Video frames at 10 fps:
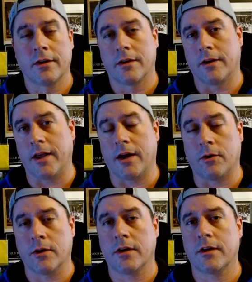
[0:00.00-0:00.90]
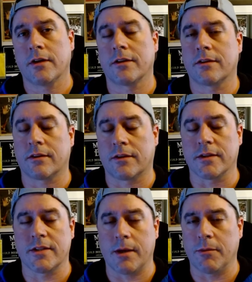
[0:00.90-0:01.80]
Now, does
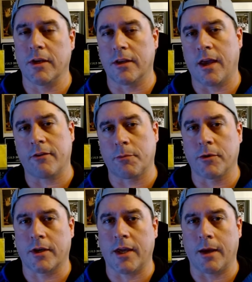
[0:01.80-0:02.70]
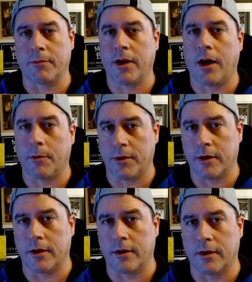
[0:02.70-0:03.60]
that mean they have to put Cam Talbot
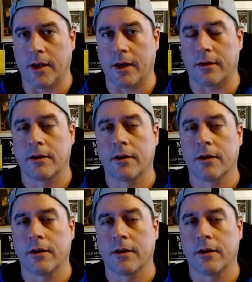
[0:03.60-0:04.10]
in net?